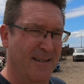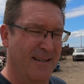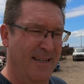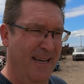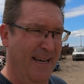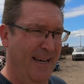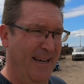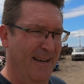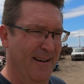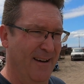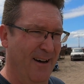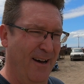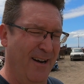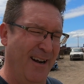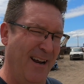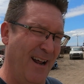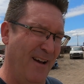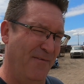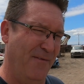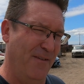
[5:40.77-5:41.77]
Yeah, I
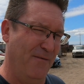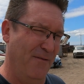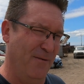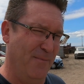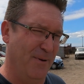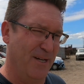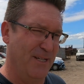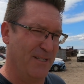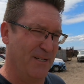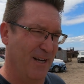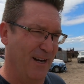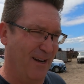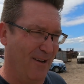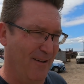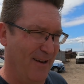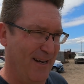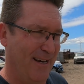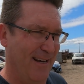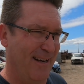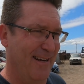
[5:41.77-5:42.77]
don't know if everybody's going to
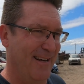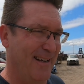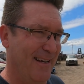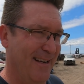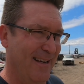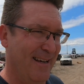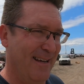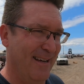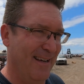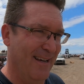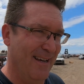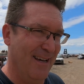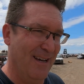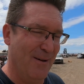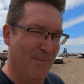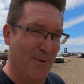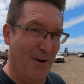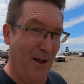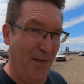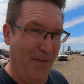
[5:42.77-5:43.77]
like it.
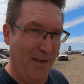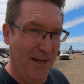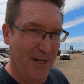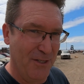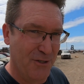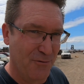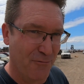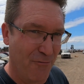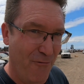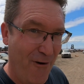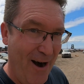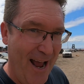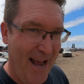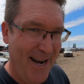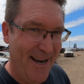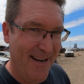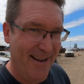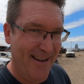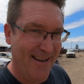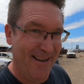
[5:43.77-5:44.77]
I think it's
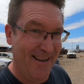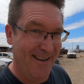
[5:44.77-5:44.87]
rad.